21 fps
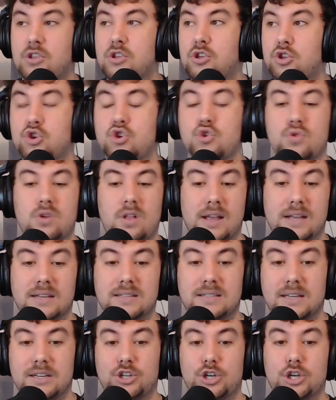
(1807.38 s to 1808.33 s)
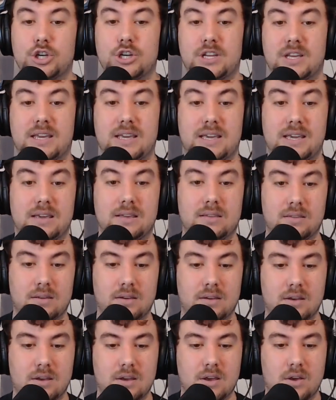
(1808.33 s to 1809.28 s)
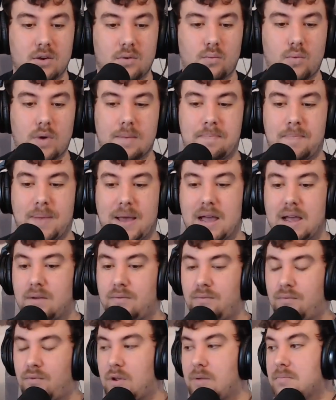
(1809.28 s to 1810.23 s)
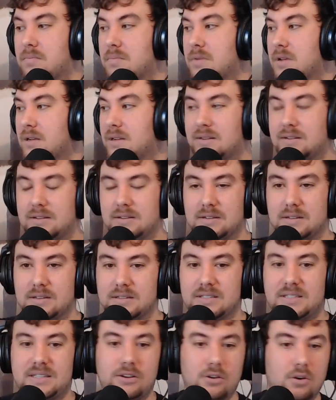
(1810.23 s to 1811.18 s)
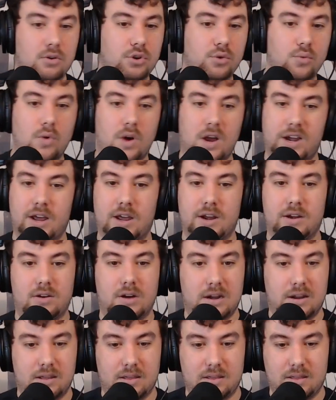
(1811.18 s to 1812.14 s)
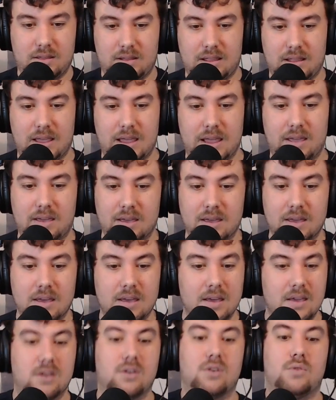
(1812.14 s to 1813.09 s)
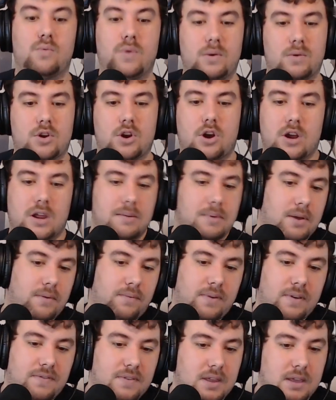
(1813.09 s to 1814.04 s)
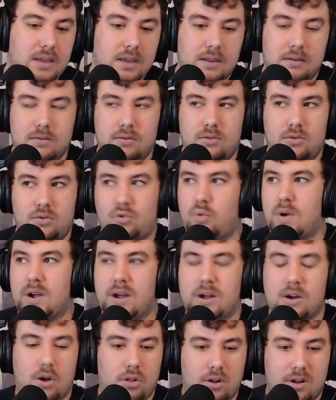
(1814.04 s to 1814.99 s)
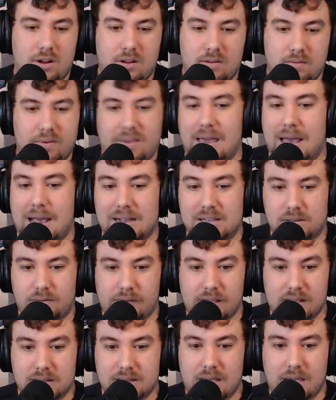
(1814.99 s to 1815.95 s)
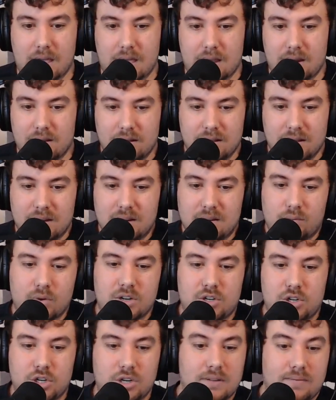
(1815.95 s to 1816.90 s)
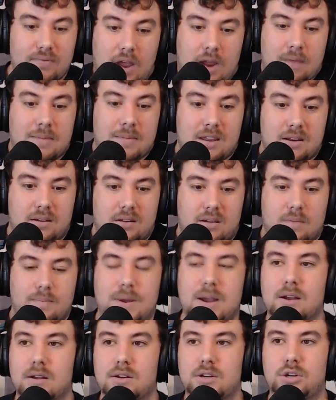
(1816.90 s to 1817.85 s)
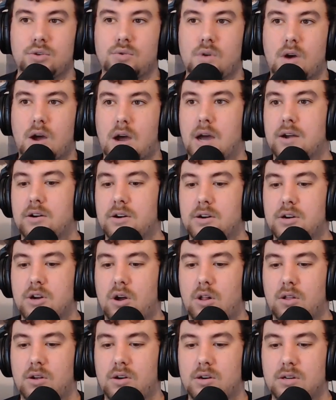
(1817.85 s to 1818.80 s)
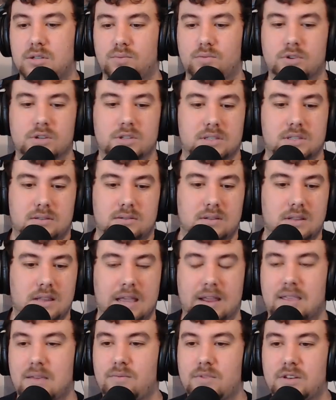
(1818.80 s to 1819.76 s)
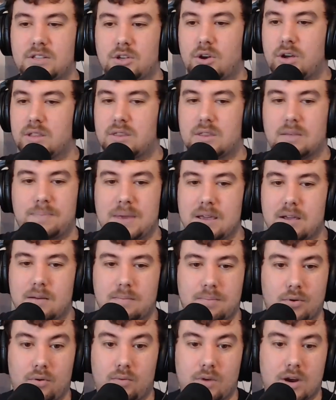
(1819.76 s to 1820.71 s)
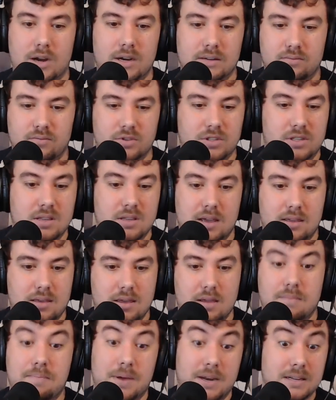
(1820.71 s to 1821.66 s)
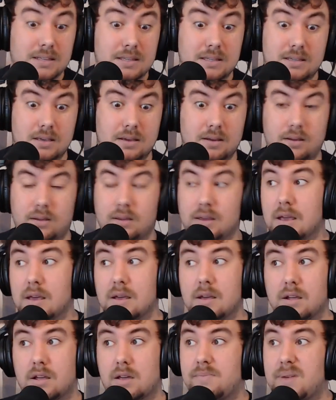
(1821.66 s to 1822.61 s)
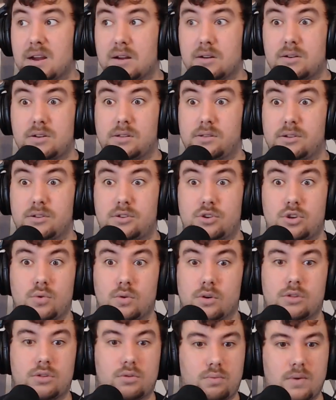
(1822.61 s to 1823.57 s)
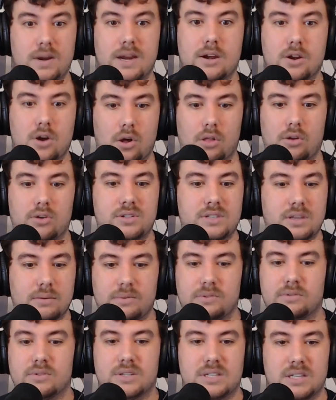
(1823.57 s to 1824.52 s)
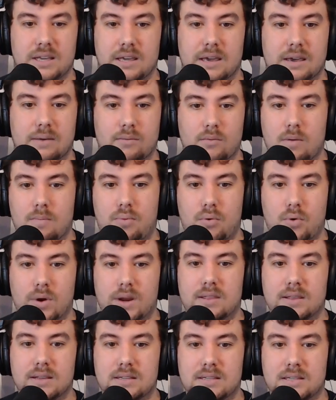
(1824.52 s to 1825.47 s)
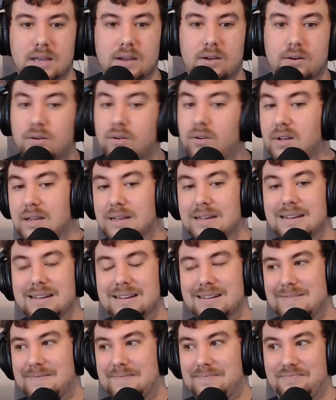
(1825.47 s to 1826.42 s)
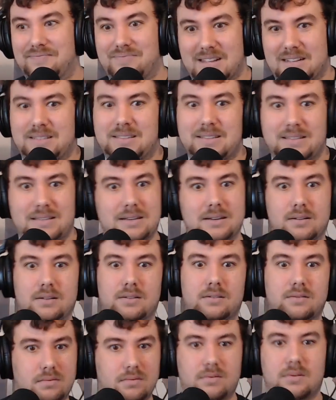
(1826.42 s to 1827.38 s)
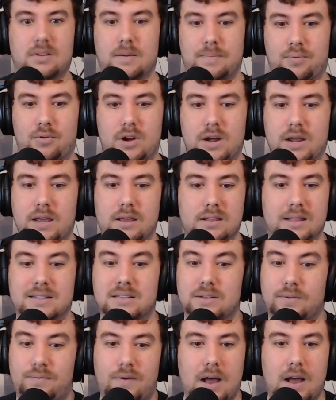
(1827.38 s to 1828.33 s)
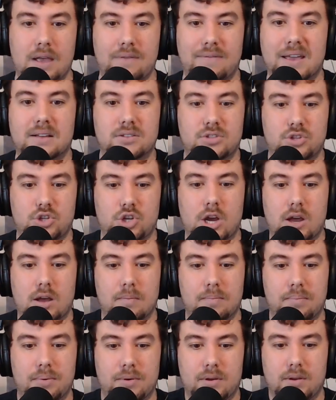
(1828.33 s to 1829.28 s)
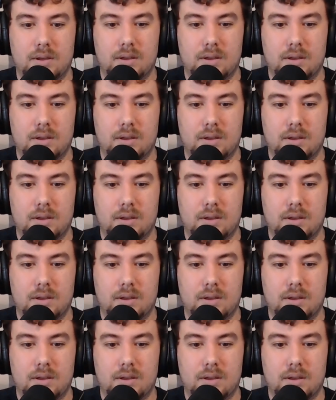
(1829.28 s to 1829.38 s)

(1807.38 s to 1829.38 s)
Utilization to ETH went back from 0 to 100. Like, we were talking about $15, $20 gas fees again, which, I mean, compared to $100 was like that we saw at the peak bull run, it was nothing, but it's still, compared to the $2 or $3 that we were seeing at one point this cycle, that's still that's a 5x jump.